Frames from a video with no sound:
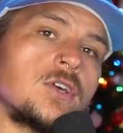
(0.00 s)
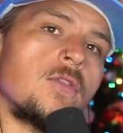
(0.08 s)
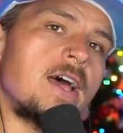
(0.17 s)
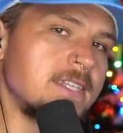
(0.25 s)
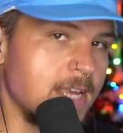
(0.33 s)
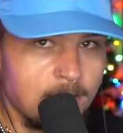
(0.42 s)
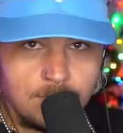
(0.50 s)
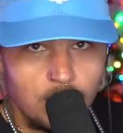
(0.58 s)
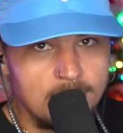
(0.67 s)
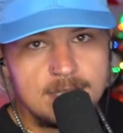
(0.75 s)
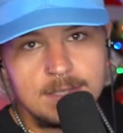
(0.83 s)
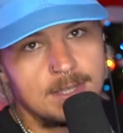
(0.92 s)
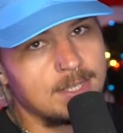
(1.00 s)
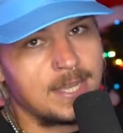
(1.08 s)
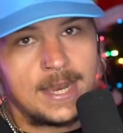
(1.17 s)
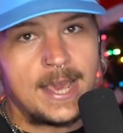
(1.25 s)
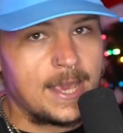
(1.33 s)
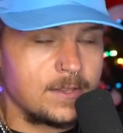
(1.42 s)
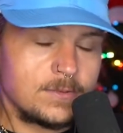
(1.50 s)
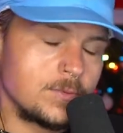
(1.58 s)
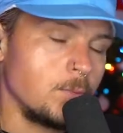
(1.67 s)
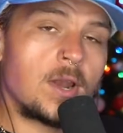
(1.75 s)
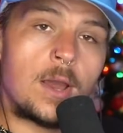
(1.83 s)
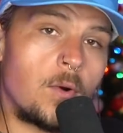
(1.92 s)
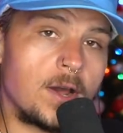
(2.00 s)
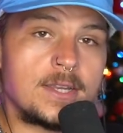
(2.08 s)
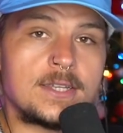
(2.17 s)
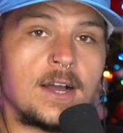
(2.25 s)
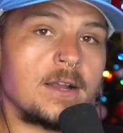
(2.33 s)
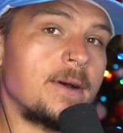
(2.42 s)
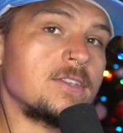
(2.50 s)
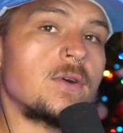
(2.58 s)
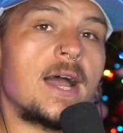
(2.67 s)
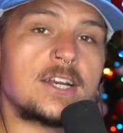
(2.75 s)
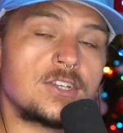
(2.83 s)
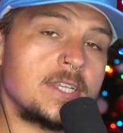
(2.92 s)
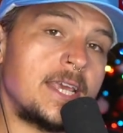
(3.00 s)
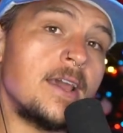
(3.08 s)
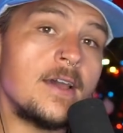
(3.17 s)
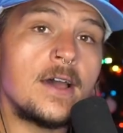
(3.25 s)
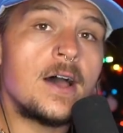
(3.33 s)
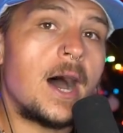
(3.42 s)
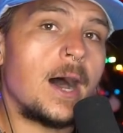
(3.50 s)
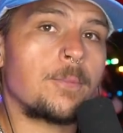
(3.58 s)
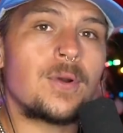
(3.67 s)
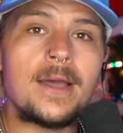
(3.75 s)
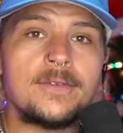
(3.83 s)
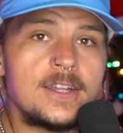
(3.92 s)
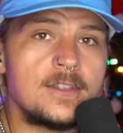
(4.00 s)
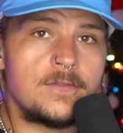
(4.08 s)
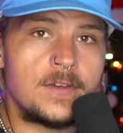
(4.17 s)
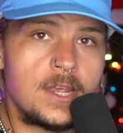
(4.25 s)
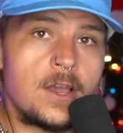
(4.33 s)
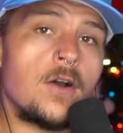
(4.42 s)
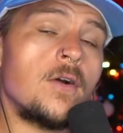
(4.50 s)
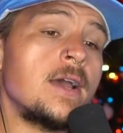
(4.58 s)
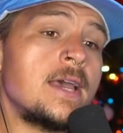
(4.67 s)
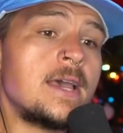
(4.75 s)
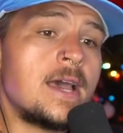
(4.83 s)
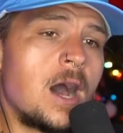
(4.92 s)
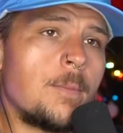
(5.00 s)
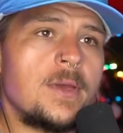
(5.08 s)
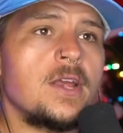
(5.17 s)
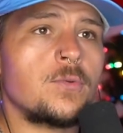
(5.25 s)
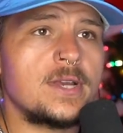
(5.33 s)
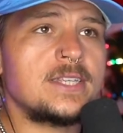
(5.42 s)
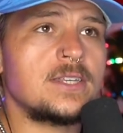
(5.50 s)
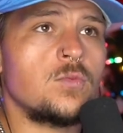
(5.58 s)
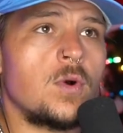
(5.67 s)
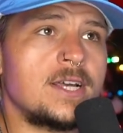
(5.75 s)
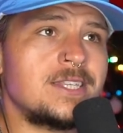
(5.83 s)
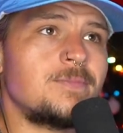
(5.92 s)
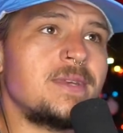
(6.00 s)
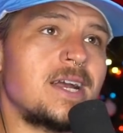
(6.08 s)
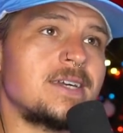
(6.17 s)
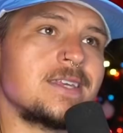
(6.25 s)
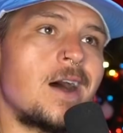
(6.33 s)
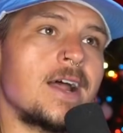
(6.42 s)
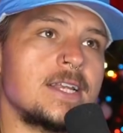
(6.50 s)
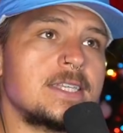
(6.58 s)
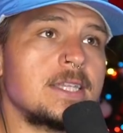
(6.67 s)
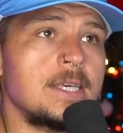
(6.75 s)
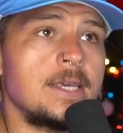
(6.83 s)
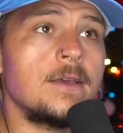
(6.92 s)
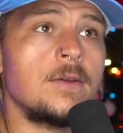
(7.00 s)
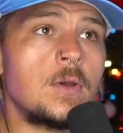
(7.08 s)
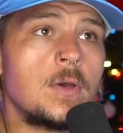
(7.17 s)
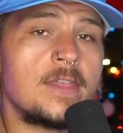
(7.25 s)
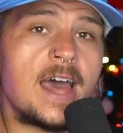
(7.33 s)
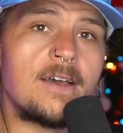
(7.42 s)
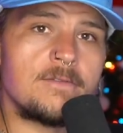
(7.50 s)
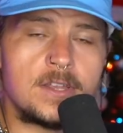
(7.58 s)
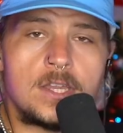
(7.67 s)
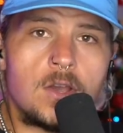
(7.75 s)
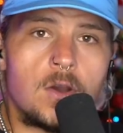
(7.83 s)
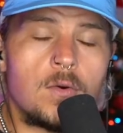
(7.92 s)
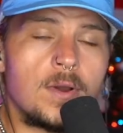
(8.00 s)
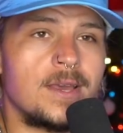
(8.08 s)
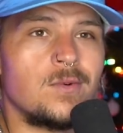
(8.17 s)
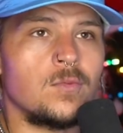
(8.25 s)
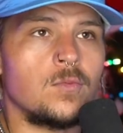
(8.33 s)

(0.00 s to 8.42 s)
that's kind of what today, what I wanted to talk about. So I actually uh, privated the video a bit big reason was because honestly, that video, it